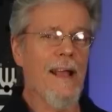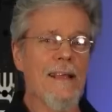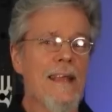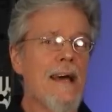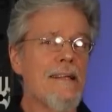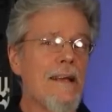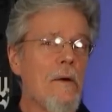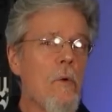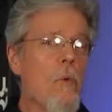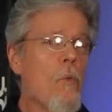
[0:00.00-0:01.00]
Yet,
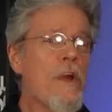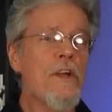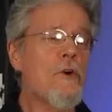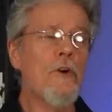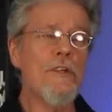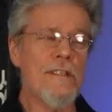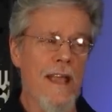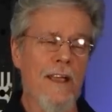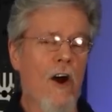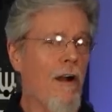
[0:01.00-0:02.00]
we couldn't
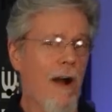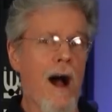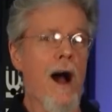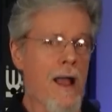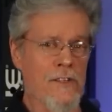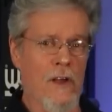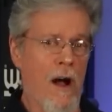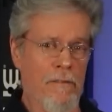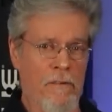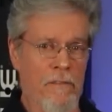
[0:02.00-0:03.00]
take our eyes
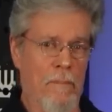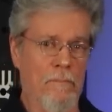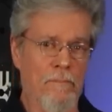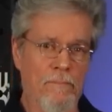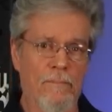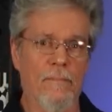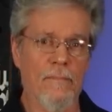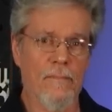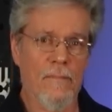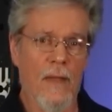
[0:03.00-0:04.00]
off of them.
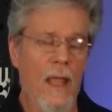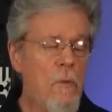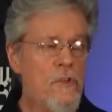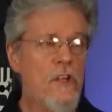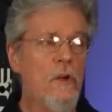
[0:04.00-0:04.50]
It was